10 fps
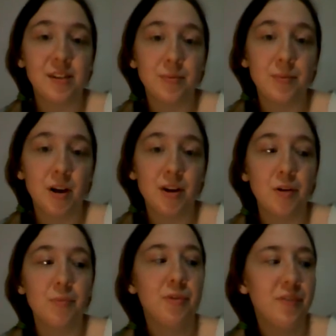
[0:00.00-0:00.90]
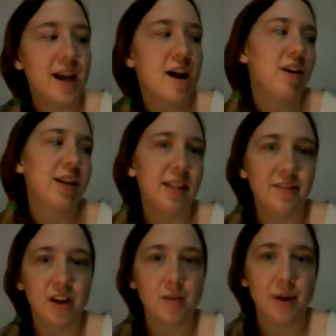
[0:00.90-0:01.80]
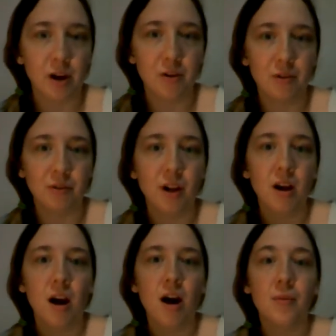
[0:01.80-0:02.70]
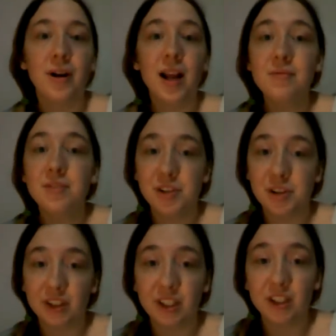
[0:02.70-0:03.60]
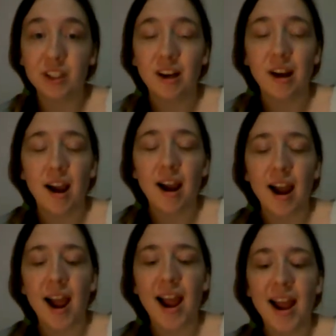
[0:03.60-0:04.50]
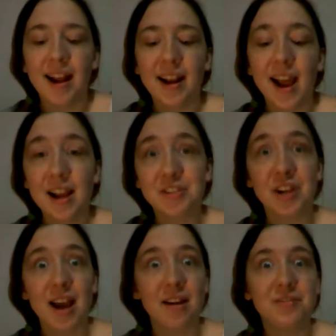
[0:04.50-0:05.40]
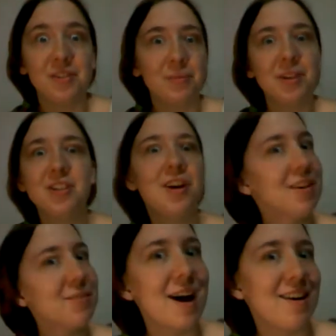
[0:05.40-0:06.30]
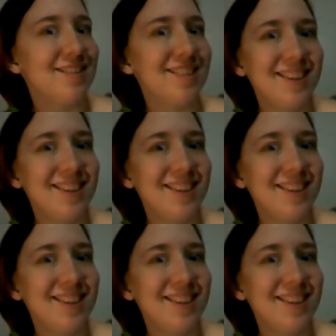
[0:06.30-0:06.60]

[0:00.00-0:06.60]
moving out and living on my own when I was younger. And I actually have something to talk about.